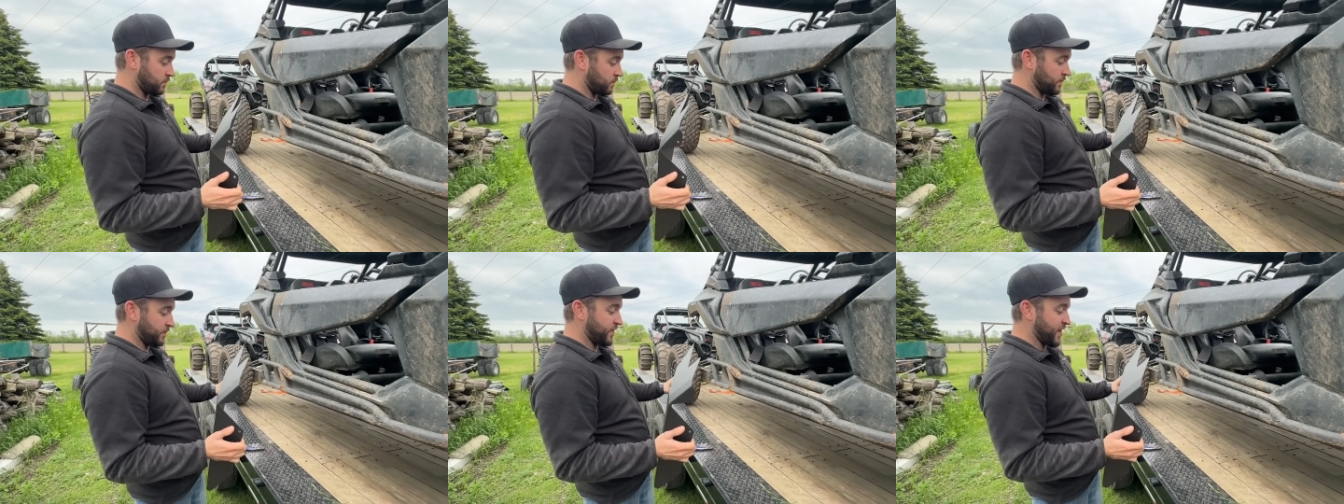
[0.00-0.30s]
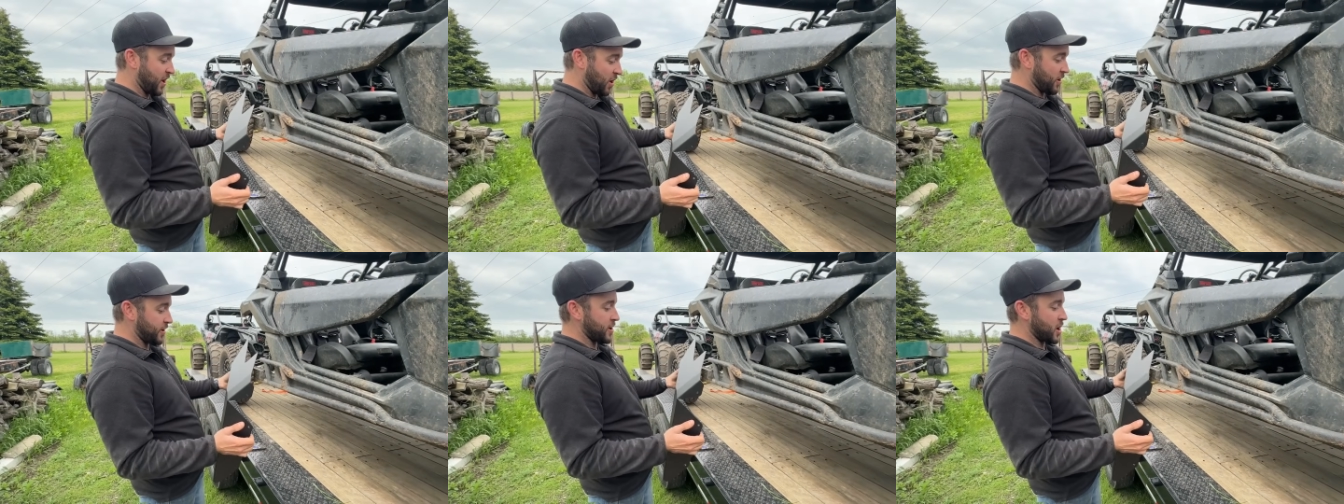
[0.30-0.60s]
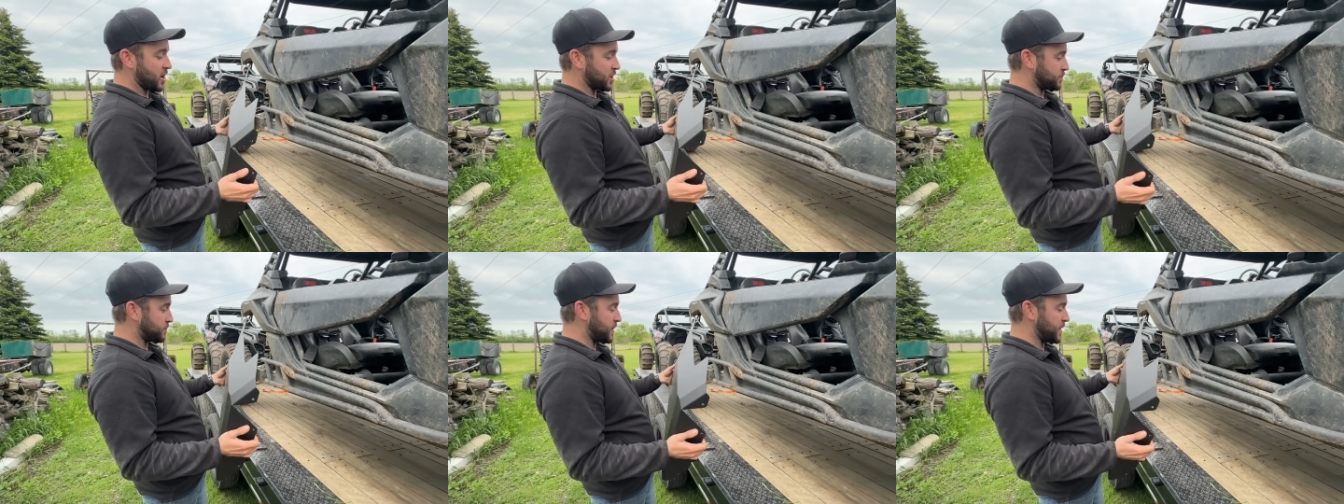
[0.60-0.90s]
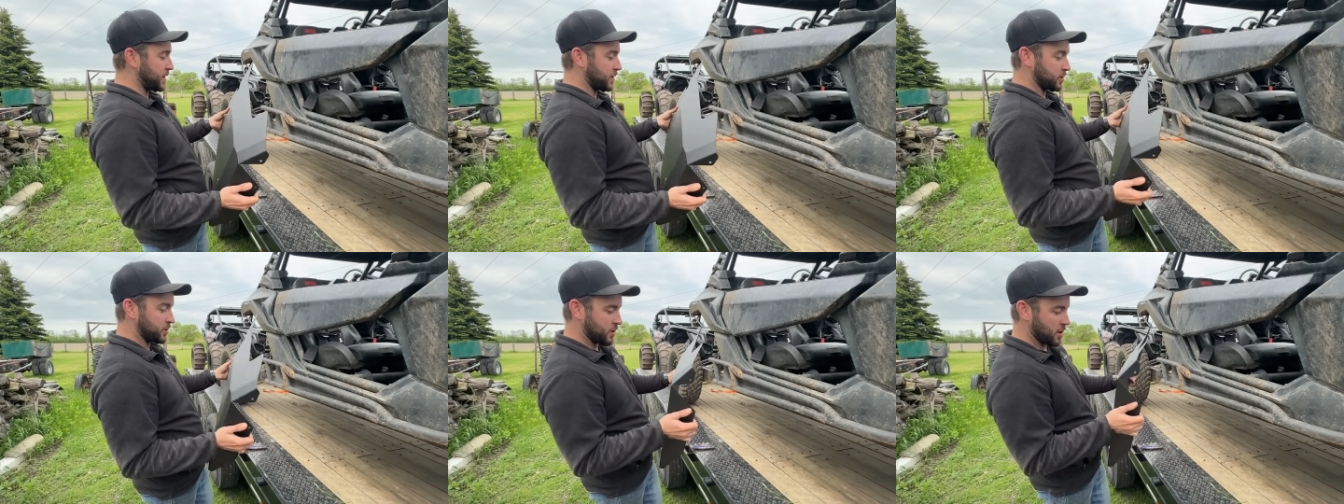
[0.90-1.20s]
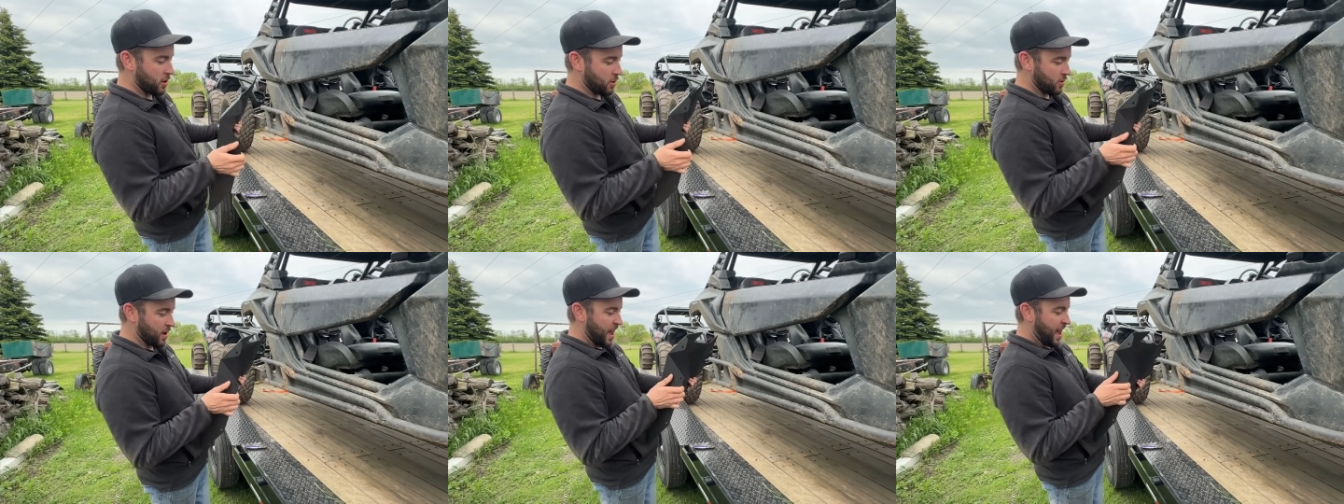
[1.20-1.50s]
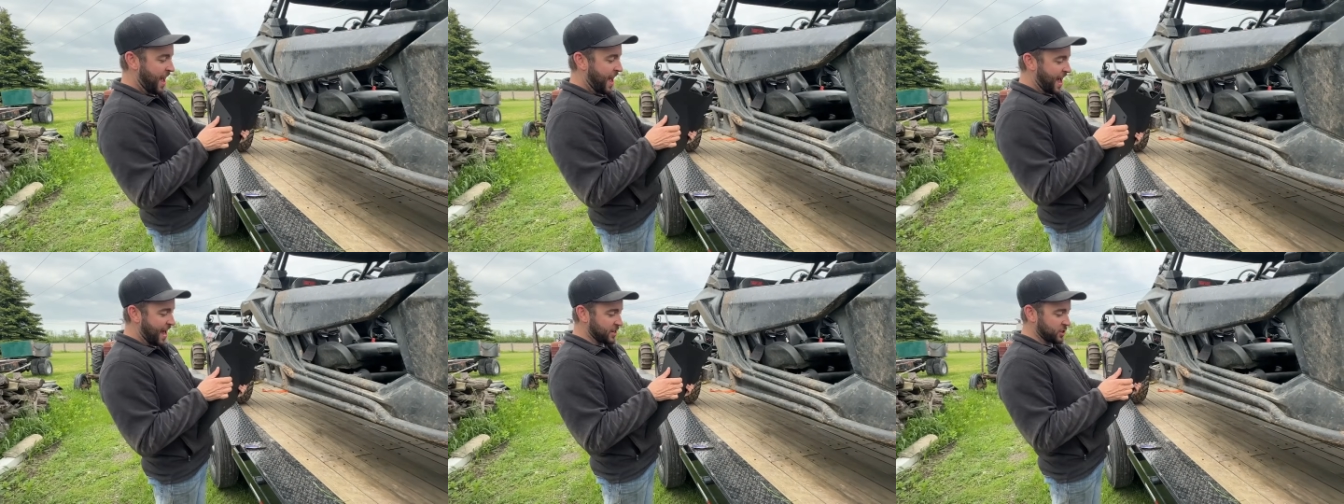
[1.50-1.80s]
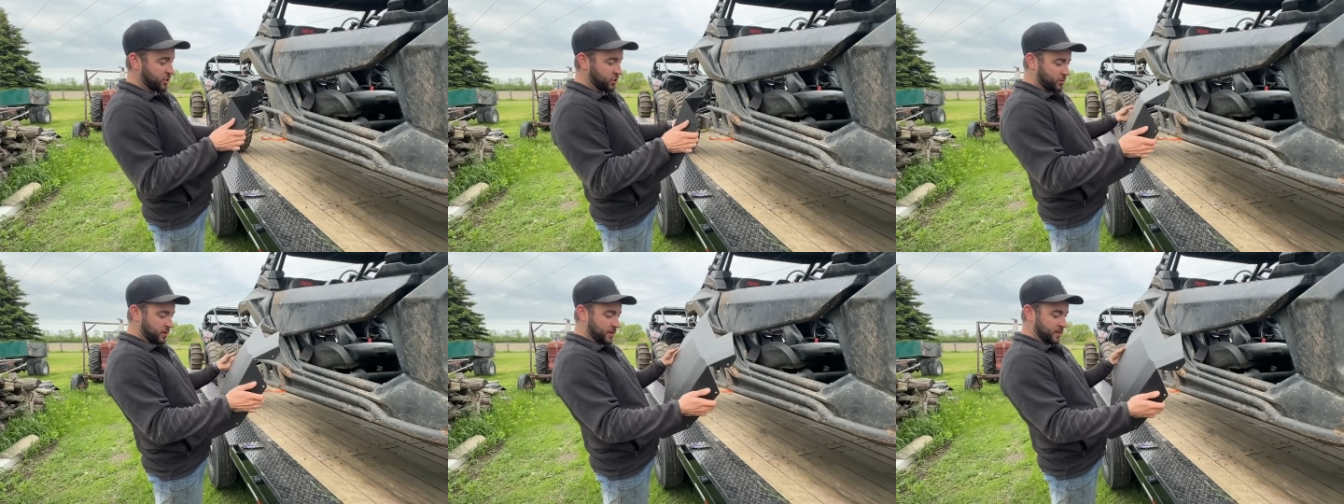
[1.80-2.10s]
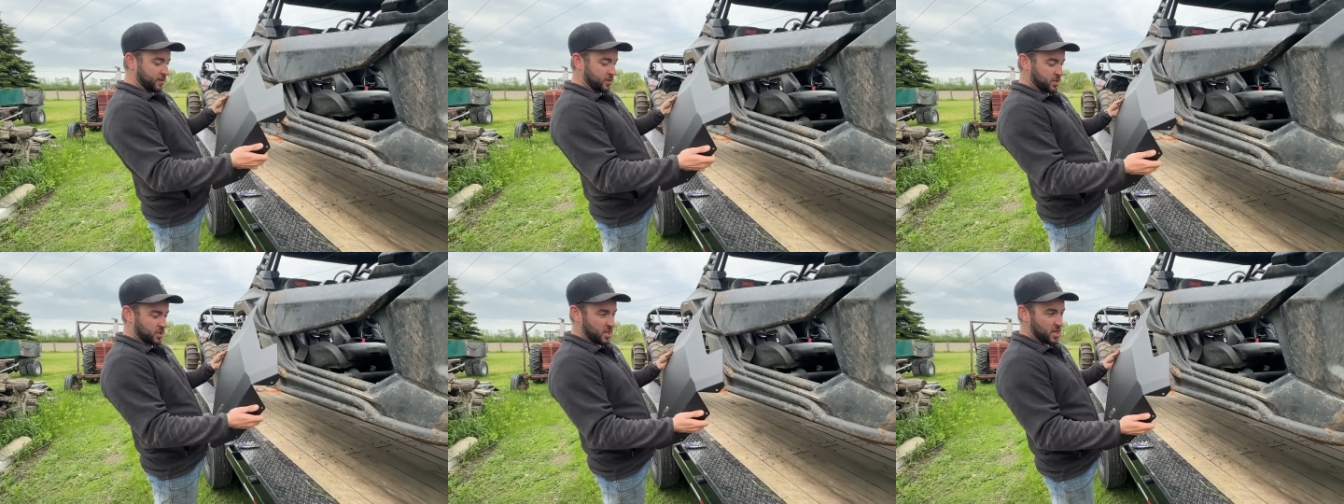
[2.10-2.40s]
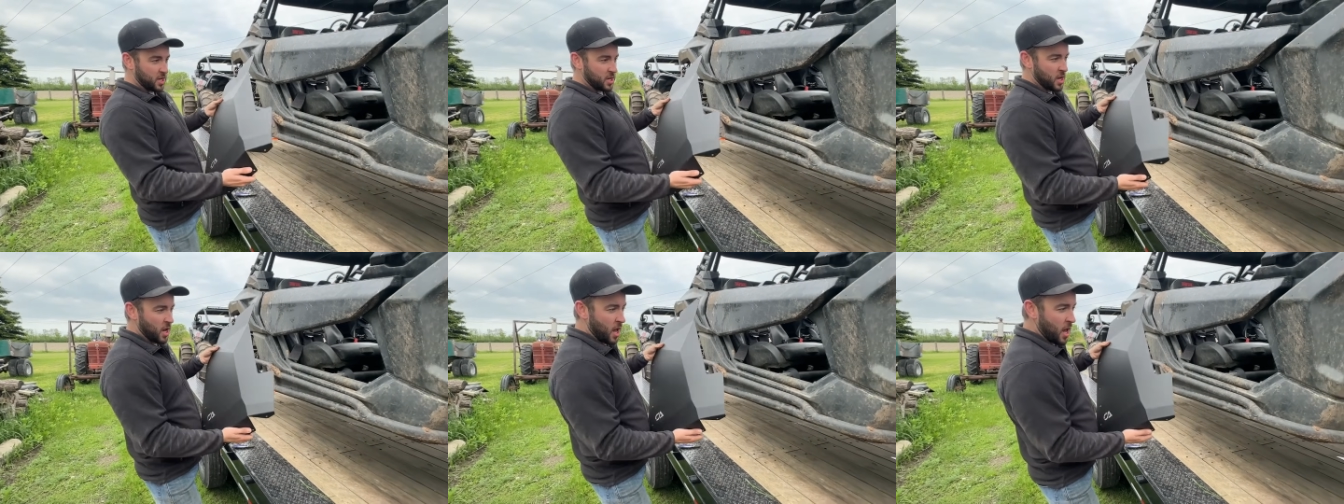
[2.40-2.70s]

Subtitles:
Very nice piece. So as you can see,